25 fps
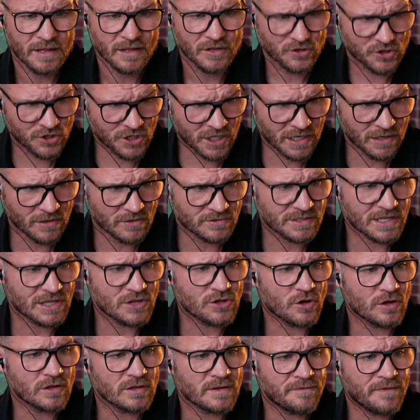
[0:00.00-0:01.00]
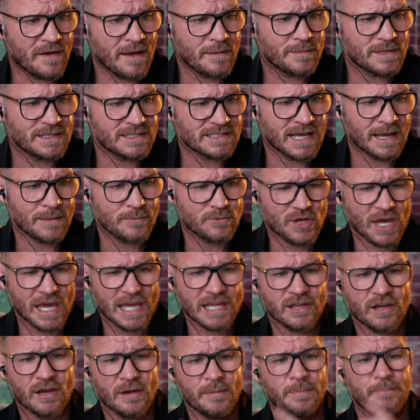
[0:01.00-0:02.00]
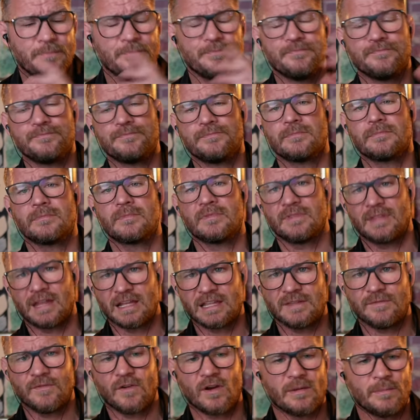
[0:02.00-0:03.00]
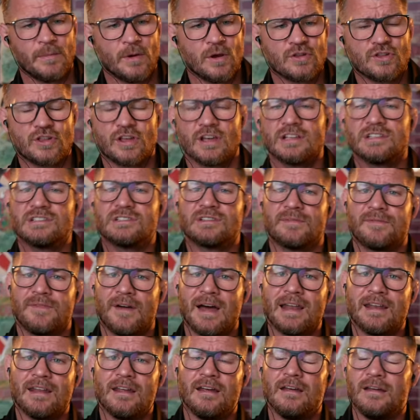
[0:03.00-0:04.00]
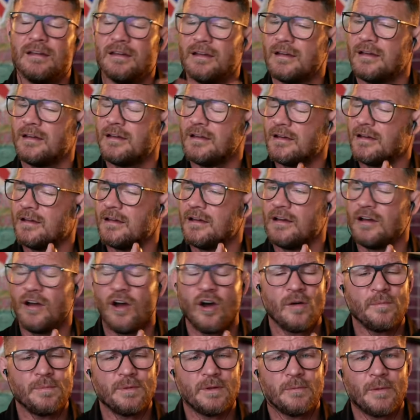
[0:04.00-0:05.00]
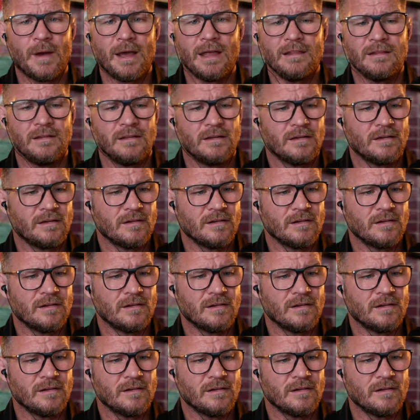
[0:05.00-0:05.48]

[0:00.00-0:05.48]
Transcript: Cheers. Enjoy the family time. Jacob, thank you very much. Savannah, hope you're well.